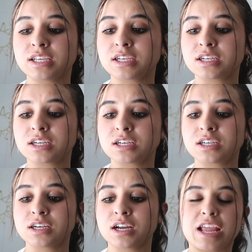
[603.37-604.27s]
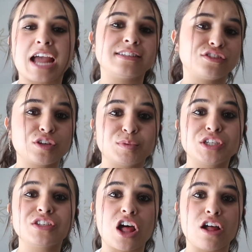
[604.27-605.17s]
here, add
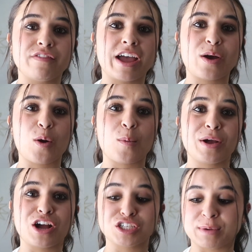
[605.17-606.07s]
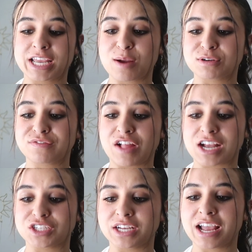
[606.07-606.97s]
descriptions, all of that. Oh my gosh, my camera's
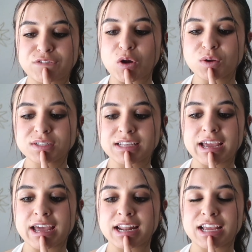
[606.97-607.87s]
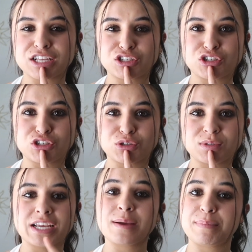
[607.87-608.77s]
flashing. Photo scan is to
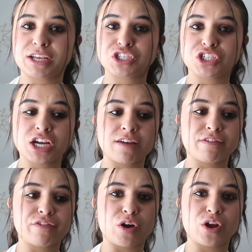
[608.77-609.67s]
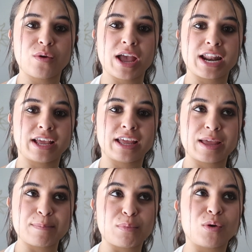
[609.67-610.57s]
take a picture of a photo and it
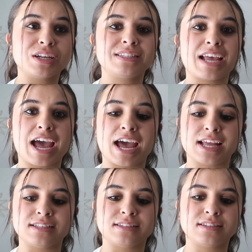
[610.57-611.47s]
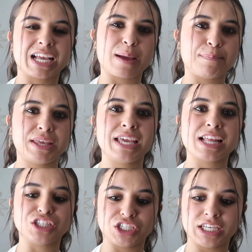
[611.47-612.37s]
imports as like a
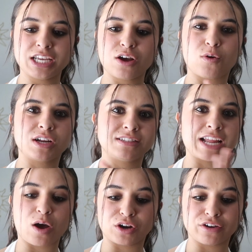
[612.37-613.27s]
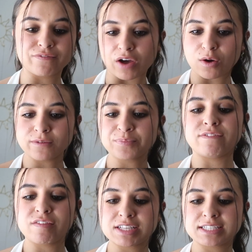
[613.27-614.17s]
PNG or it's now on your phone.
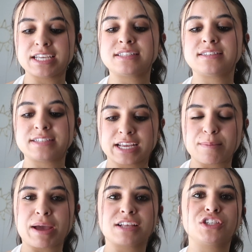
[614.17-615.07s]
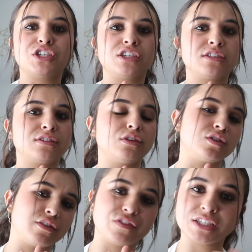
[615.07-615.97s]
Vivid Seats, Ticketmasters,
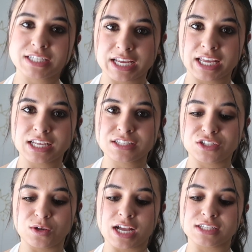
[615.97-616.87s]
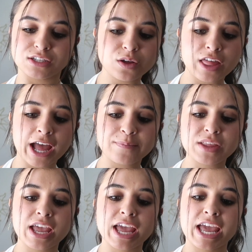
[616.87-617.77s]
those are for tickets, you guys know
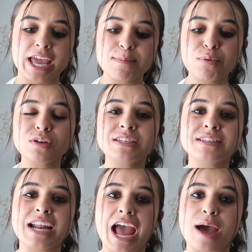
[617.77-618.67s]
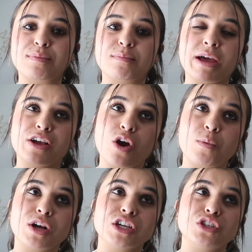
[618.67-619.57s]
that. Impulse is an app my
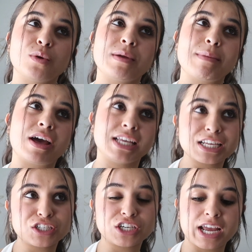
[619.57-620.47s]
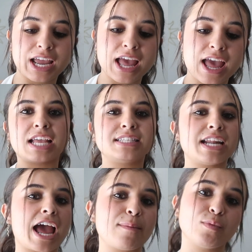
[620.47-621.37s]
coworker told me about yesterday. It's
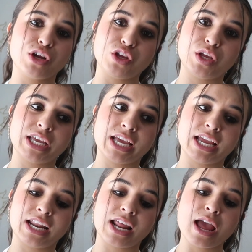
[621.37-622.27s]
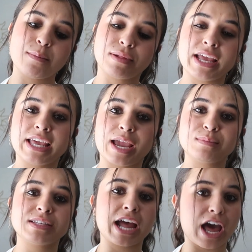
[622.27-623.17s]
an app where you can play
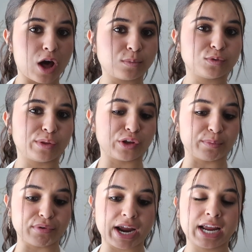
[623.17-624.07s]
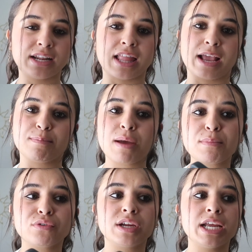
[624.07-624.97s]
games that helps with your brain, like
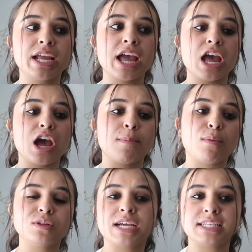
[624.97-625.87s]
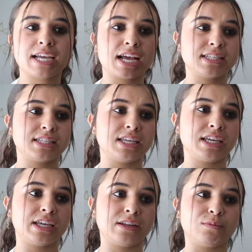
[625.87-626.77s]
memory,
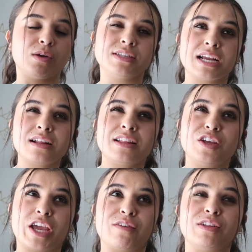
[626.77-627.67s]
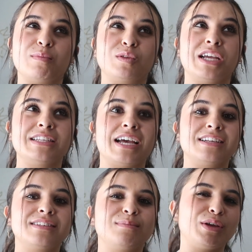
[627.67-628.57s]
multitasking. Well, technically you can't really
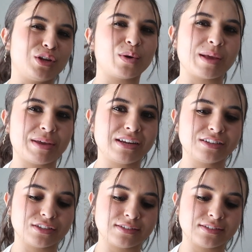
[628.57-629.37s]
multitask, but you know what I mean?